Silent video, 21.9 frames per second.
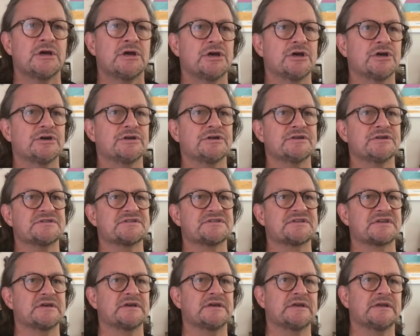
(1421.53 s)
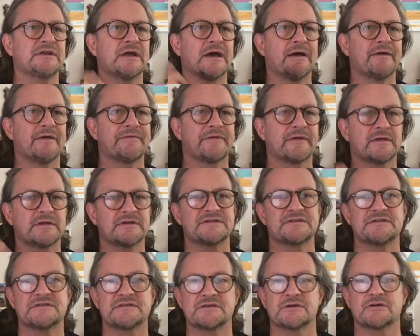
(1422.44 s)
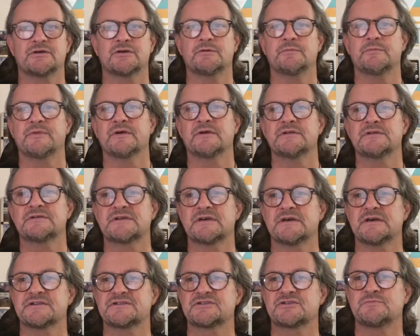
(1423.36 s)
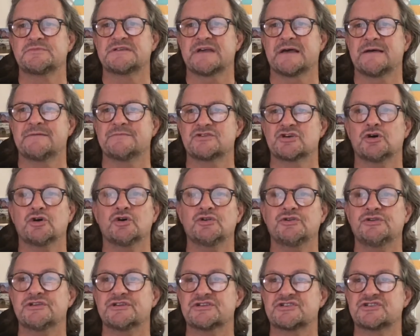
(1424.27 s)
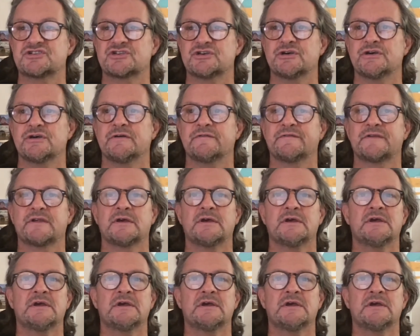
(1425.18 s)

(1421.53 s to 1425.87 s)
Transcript: Heard and Seen, I think this is a group that sometimes underserved.